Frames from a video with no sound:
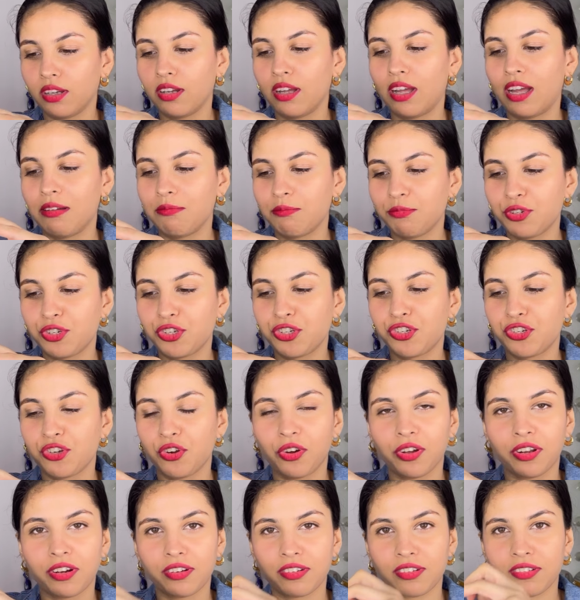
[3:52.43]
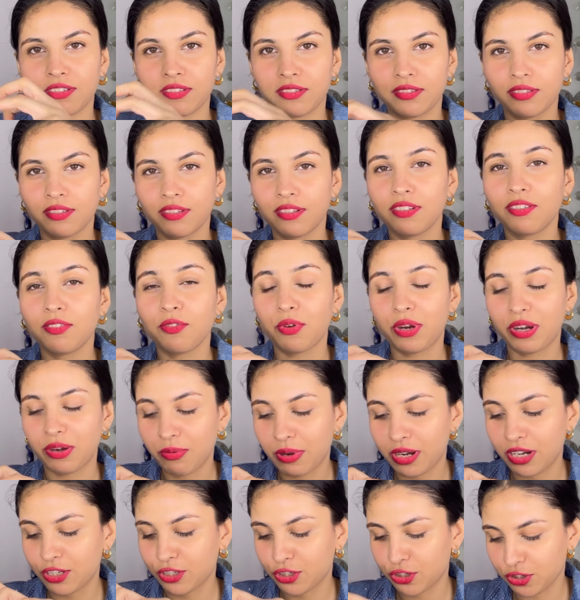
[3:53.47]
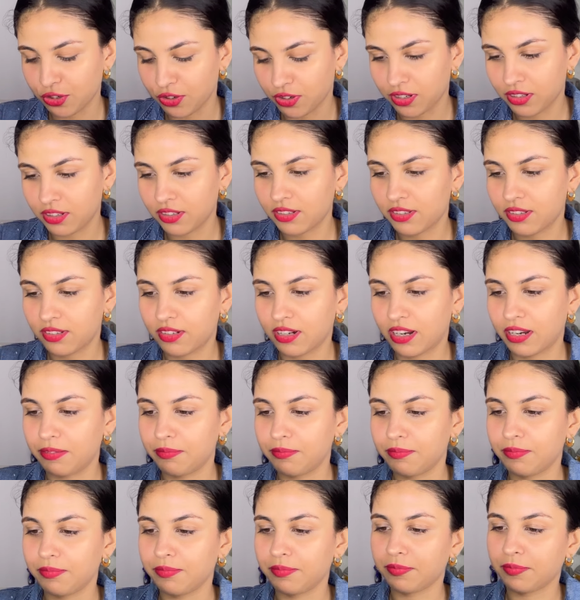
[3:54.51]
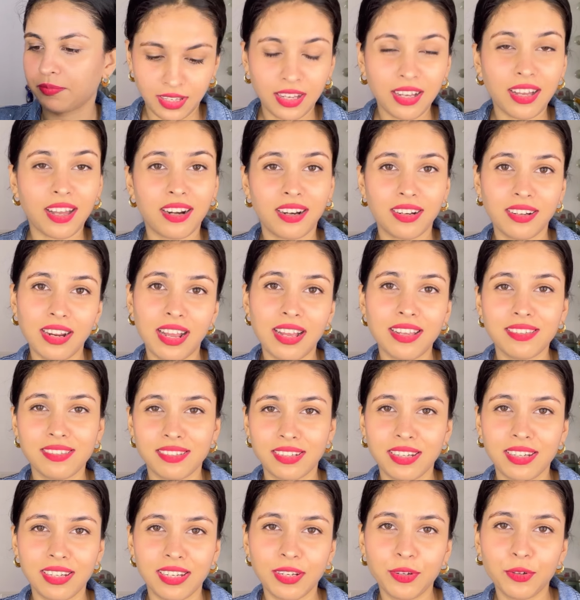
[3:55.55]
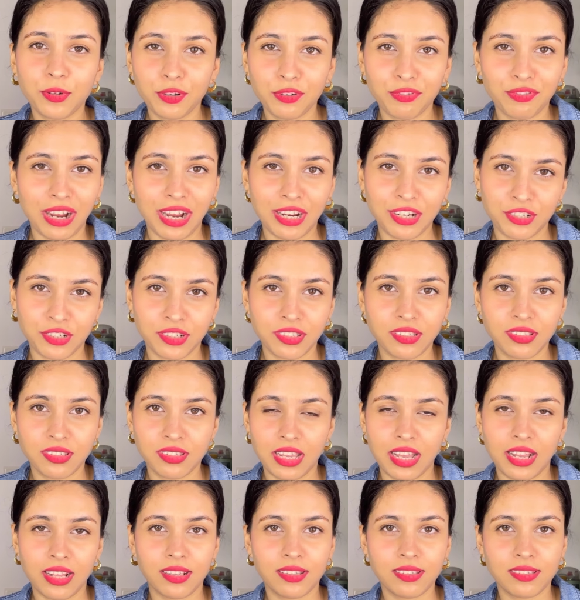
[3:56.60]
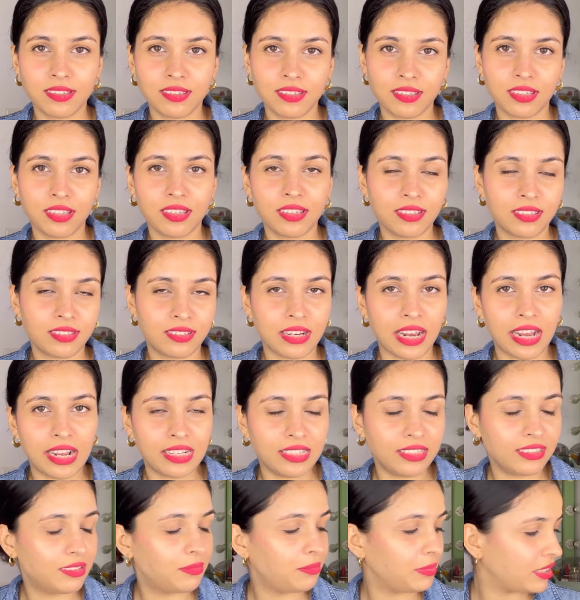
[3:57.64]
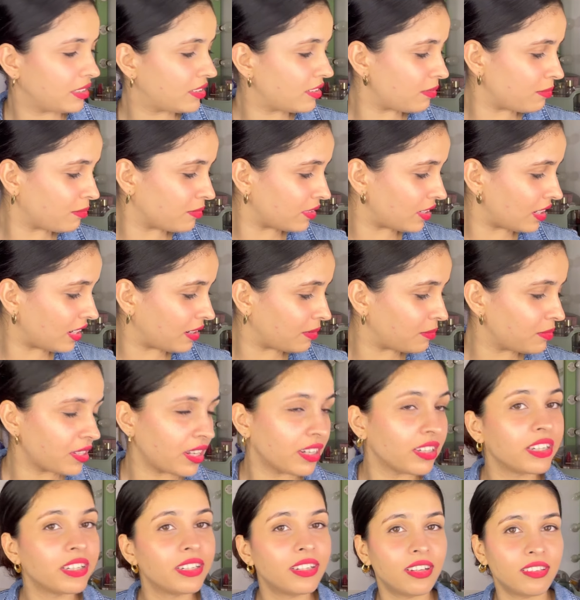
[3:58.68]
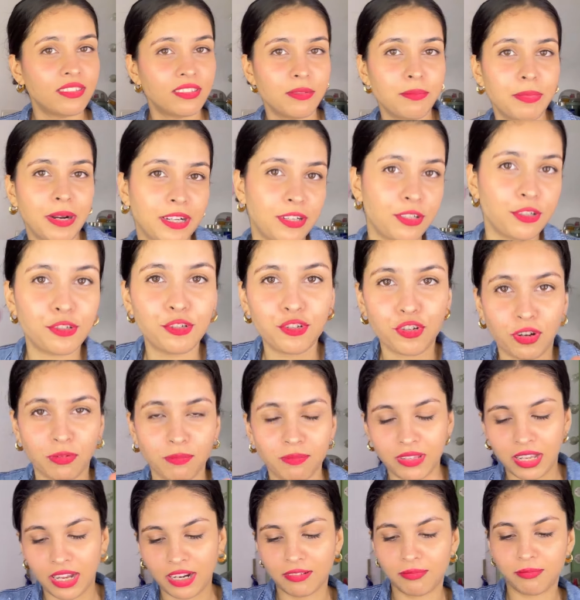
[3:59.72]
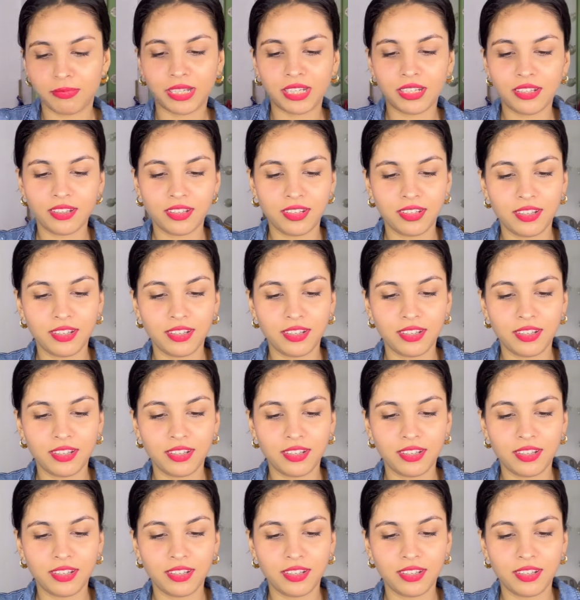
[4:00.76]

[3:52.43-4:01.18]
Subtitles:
I'm sure, very very sure this time. Karan has really good fashion sense. He styles me sometimes and he does a better job than me.